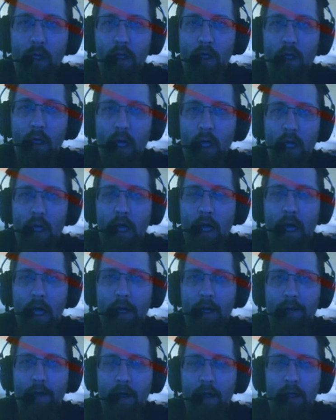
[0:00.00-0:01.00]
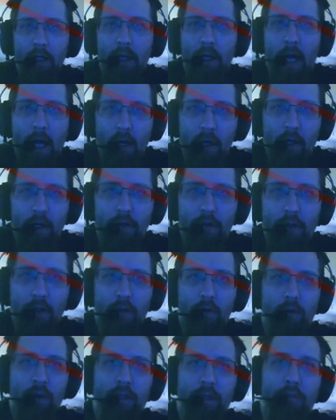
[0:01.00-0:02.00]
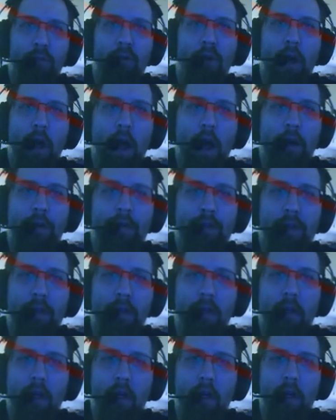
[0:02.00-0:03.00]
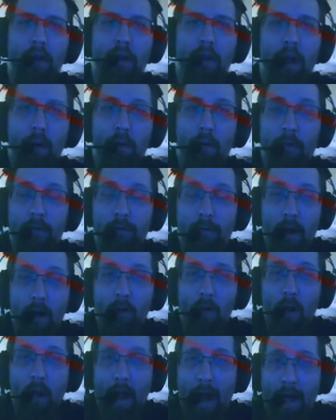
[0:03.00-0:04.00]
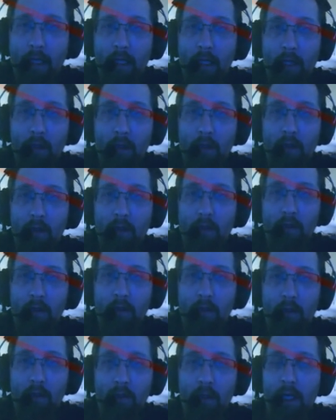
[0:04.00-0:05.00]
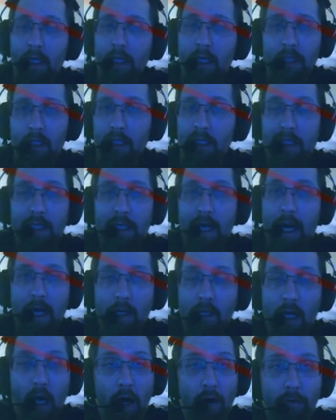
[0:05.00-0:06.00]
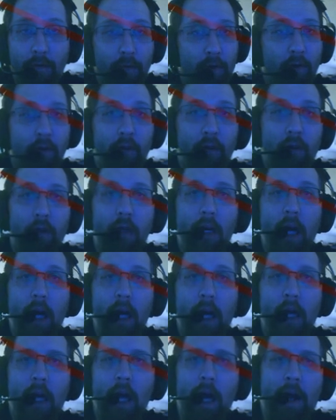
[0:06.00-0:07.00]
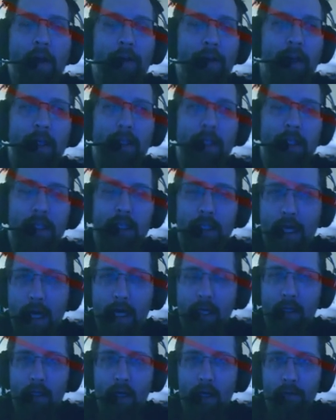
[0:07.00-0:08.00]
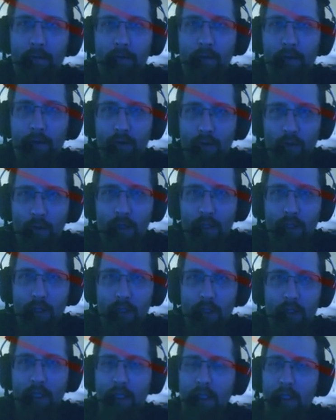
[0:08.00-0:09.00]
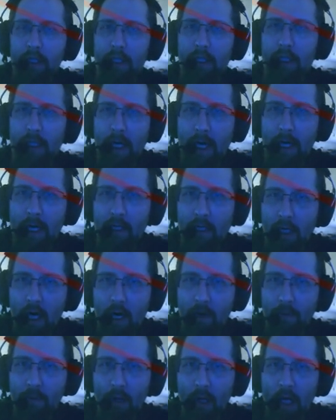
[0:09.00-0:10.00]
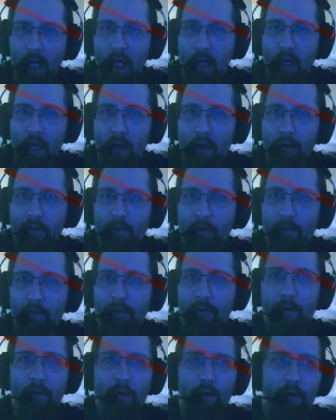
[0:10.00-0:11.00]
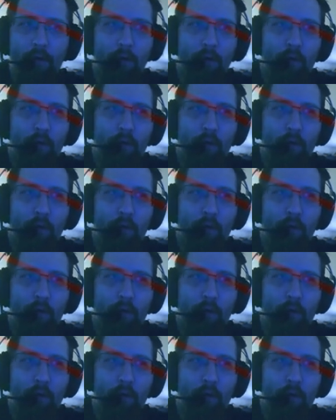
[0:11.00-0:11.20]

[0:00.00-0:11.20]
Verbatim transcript: it and their character was pressed, they were found lacking. They didn't stand up for the little guy. They didn't stand up for their choices. They didn't stand up for